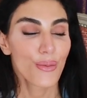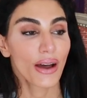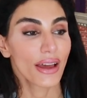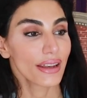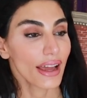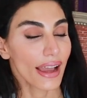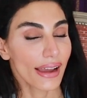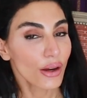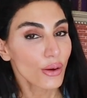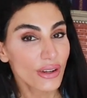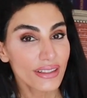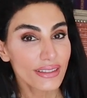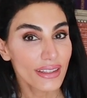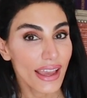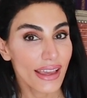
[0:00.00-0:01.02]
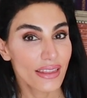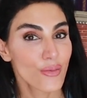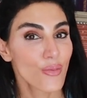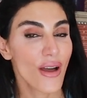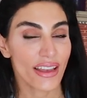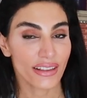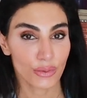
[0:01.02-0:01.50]
But I always say the
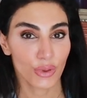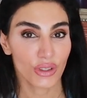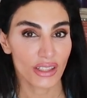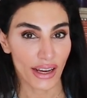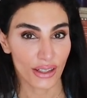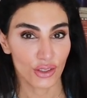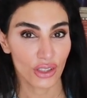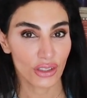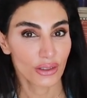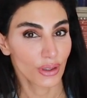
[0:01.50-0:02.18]
best protection,